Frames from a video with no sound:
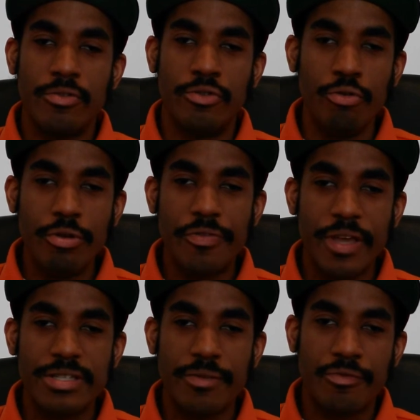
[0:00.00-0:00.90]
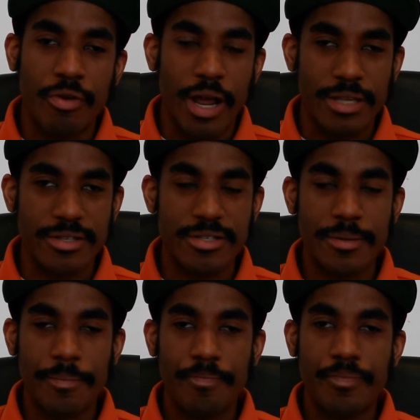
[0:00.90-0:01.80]
Do the things of
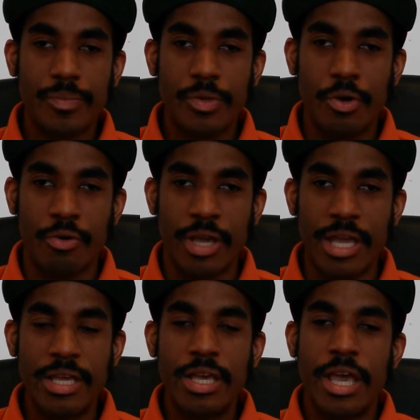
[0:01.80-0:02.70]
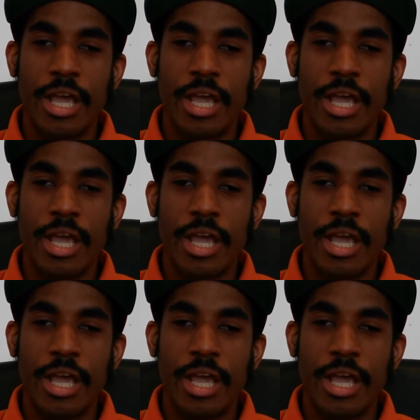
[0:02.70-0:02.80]
Christ. Okay?